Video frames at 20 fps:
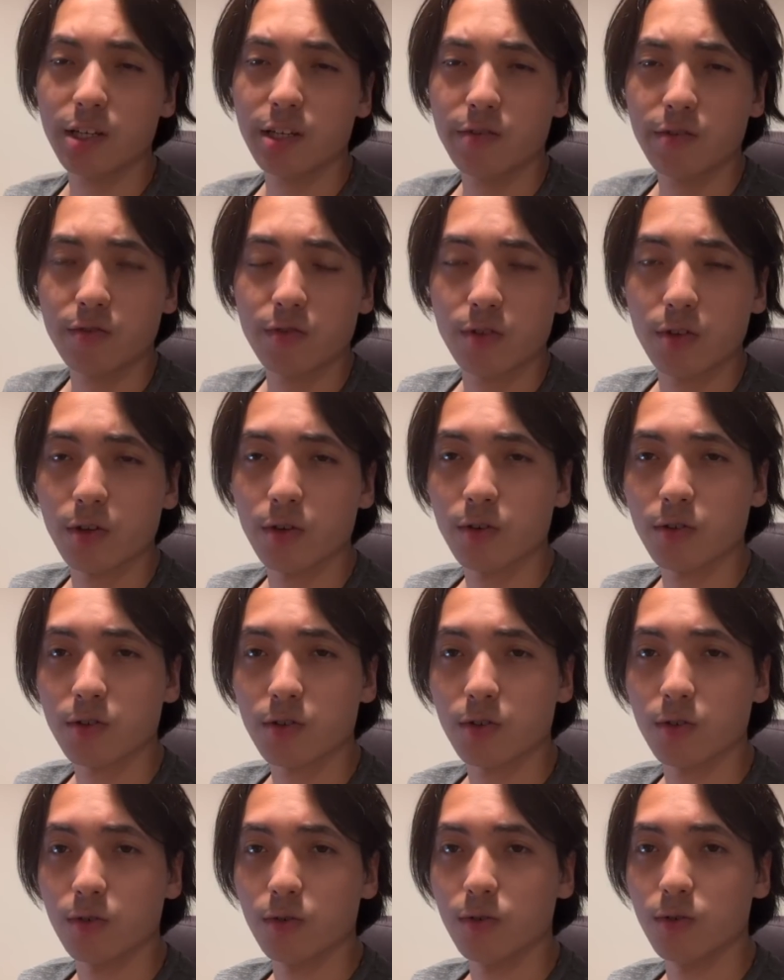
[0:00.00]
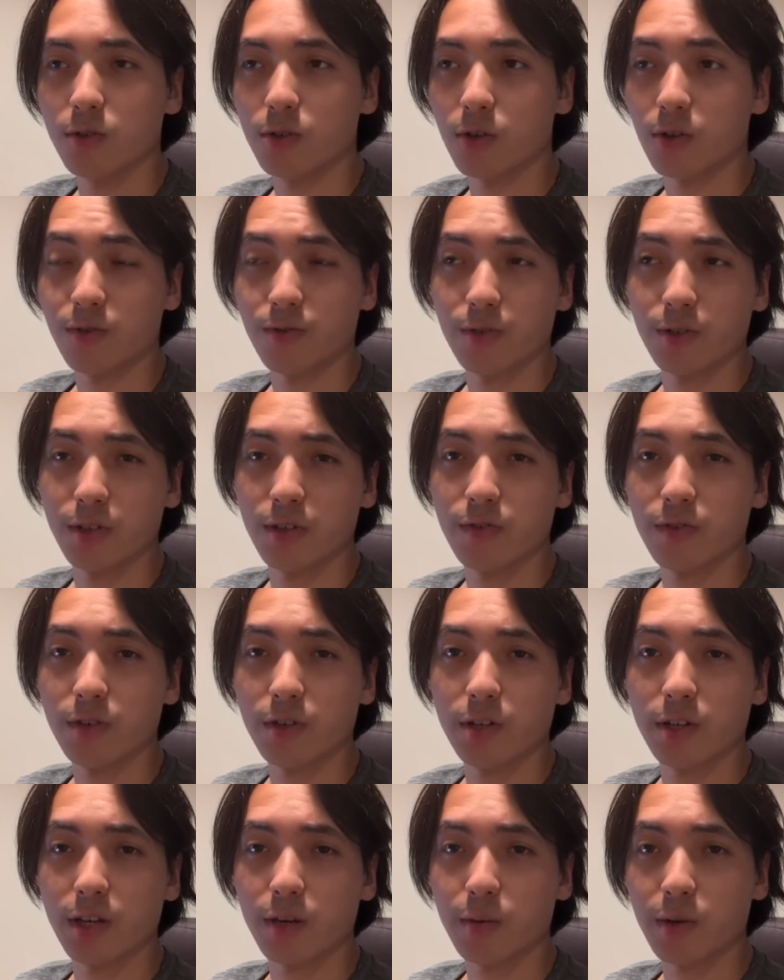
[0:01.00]
even for those who don't really
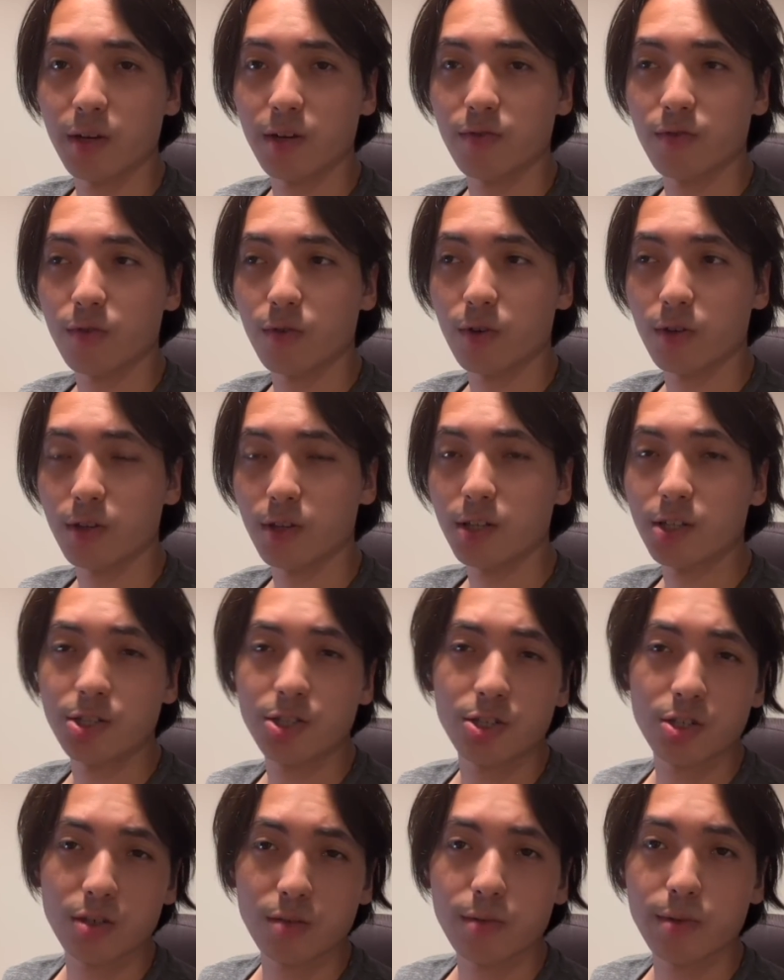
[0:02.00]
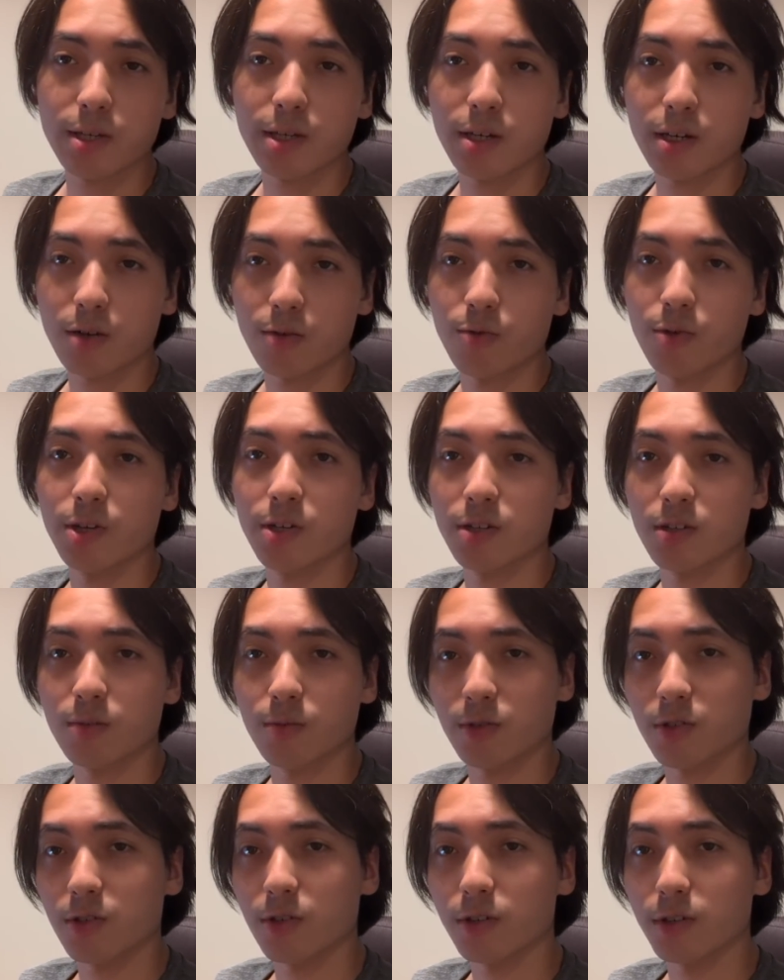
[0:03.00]
feel like paying for it, this should be a
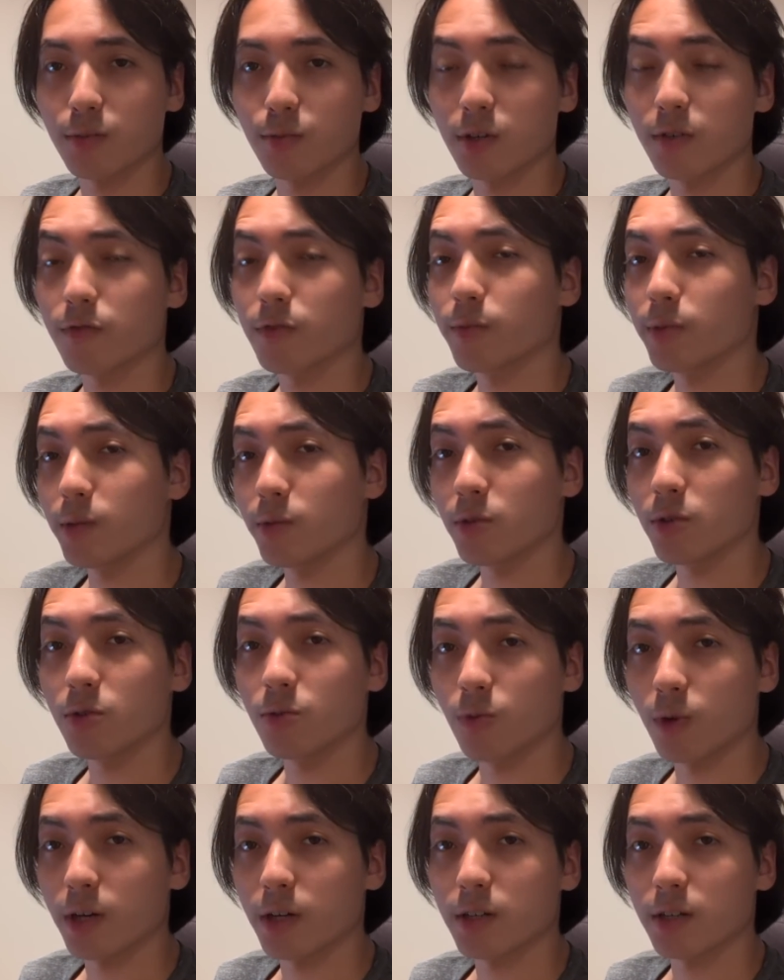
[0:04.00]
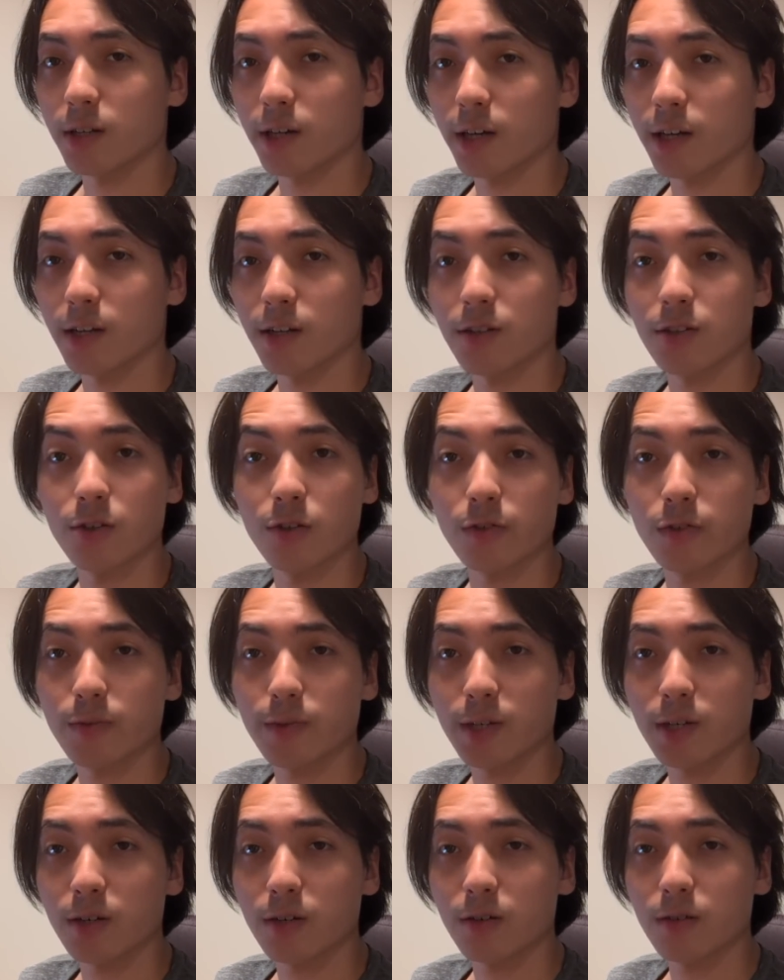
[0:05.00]
reasonable starting point for people who want to get into Doflamingo.